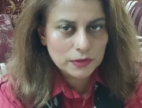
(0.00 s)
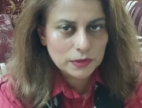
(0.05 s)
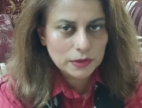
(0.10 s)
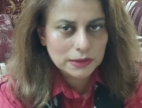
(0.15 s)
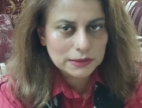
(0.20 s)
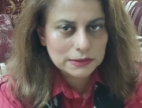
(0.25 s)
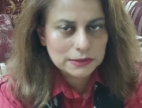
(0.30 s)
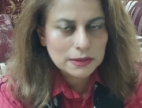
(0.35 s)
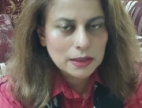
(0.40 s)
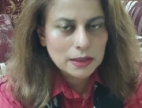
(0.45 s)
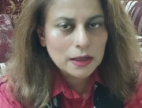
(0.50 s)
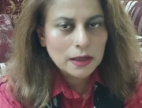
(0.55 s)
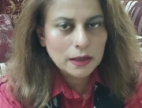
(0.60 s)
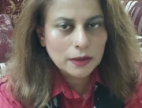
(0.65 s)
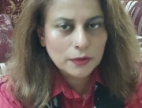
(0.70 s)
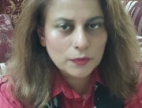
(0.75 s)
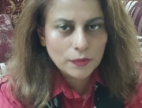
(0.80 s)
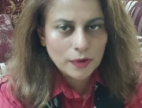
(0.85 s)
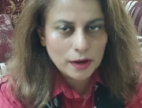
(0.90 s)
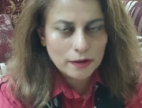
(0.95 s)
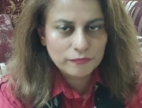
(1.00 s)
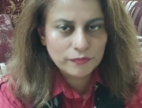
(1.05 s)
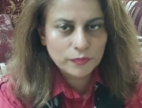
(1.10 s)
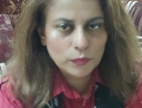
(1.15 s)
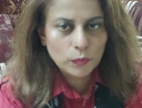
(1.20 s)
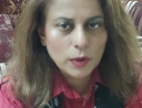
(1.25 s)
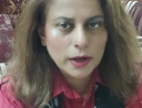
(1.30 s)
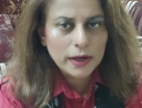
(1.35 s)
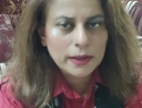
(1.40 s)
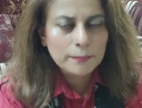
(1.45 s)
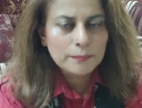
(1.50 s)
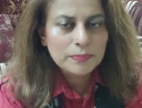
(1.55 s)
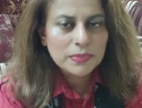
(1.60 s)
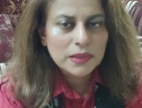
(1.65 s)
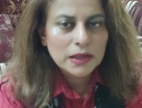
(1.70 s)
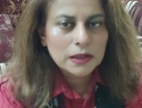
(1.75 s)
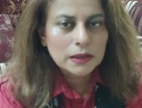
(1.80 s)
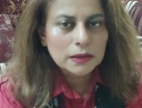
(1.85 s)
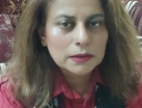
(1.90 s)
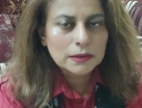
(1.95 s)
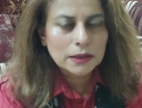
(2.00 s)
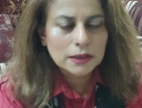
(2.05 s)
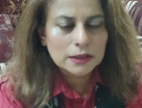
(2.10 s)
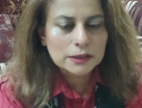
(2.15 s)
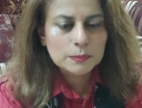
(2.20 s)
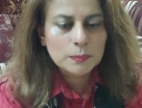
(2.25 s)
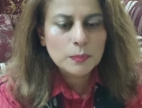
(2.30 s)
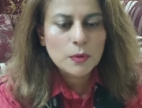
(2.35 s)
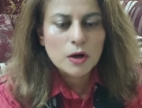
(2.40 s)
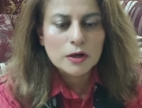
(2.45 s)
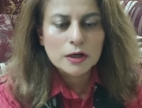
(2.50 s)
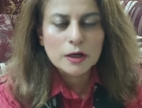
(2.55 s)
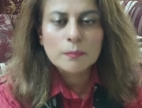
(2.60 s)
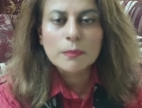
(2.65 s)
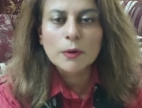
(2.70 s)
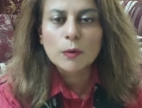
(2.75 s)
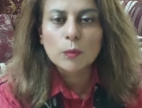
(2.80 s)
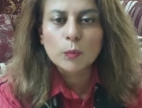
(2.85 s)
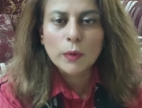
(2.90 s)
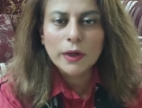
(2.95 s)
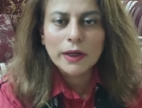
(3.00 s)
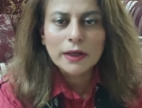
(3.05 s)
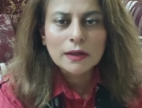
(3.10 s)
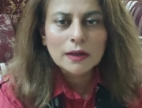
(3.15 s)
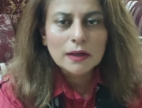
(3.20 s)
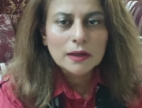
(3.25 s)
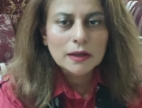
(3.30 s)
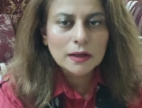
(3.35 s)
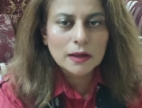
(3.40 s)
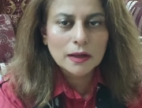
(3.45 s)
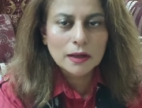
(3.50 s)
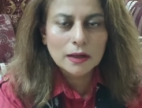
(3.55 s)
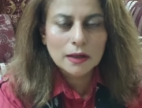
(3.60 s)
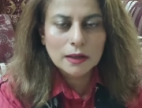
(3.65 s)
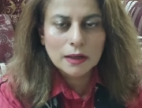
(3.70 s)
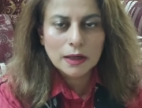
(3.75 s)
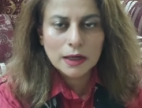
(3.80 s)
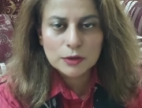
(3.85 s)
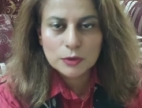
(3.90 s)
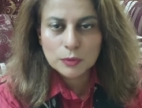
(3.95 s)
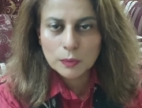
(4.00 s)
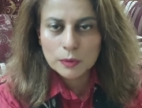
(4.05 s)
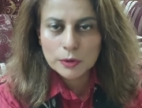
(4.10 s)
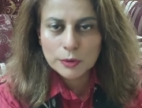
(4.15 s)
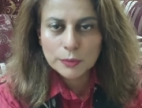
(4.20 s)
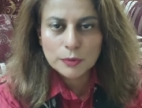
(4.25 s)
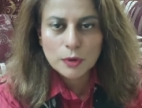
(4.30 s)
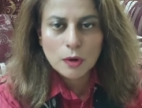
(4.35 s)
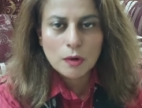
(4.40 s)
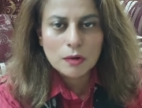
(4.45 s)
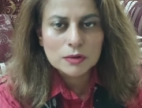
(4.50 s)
this graph, right? That is plotted between, I told you, the